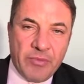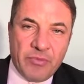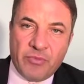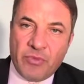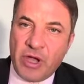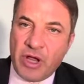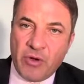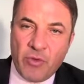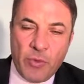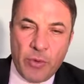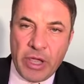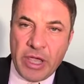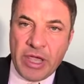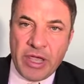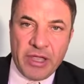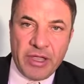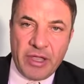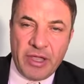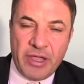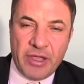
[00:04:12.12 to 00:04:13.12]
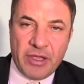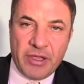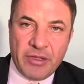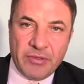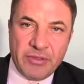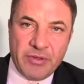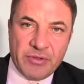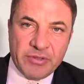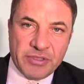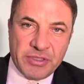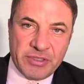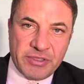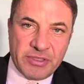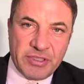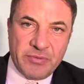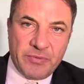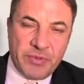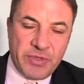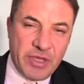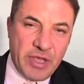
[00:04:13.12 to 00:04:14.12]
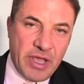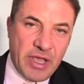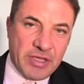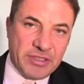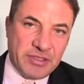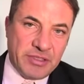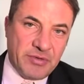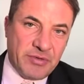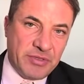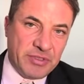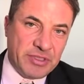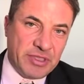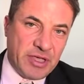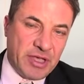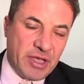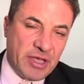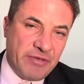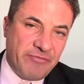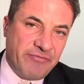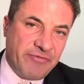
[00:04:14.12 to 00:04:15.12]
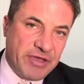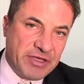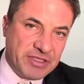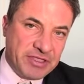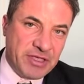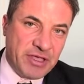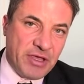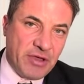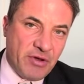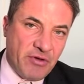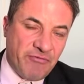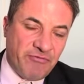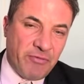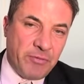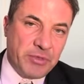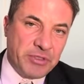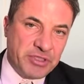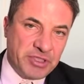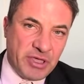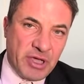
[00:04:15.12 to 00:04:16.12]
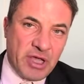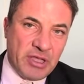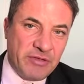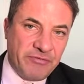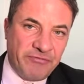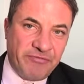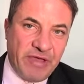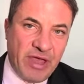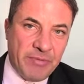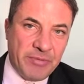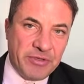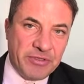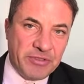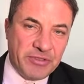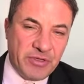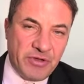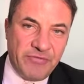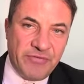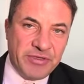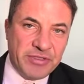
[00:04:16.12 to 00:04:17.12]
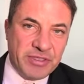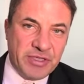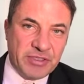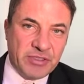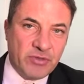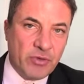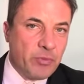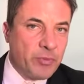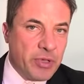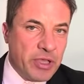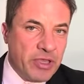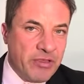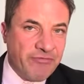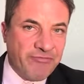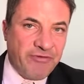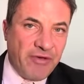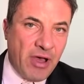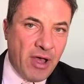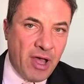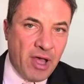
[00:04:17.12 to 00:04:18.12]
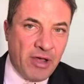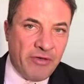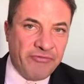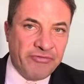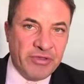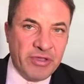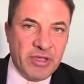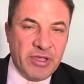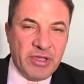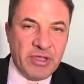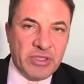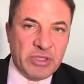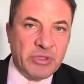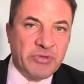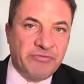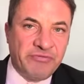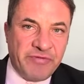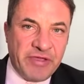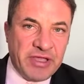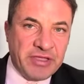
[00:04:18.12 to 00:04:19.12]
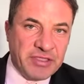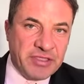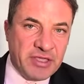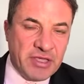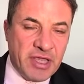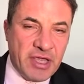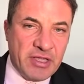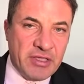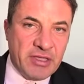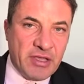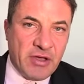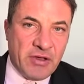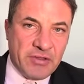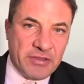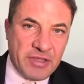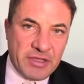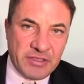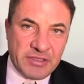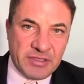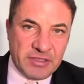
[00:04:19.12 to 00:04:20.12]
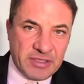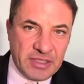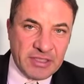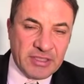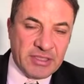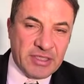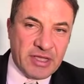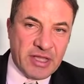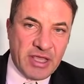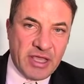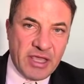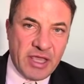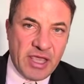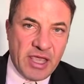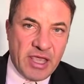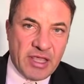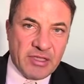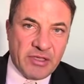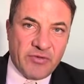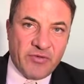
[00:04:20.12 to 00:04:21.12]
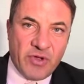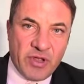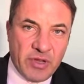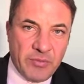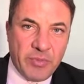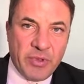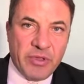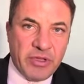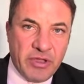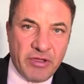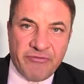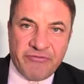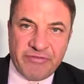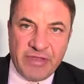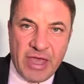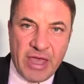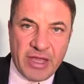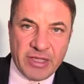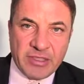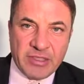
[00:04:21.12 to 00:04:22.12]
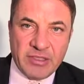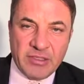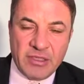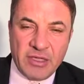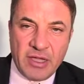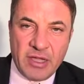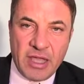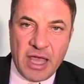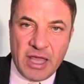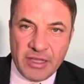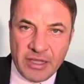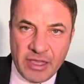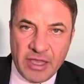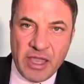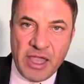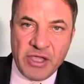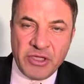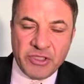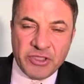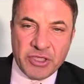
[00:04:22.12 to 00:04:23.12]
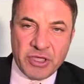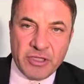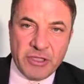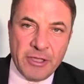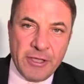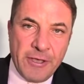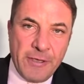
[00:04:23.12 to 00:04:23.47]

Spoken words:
right away there's a CPS, there is an investigator from a Child and Family Services who will be involved to investigate the authenticity and credibility of that allegation.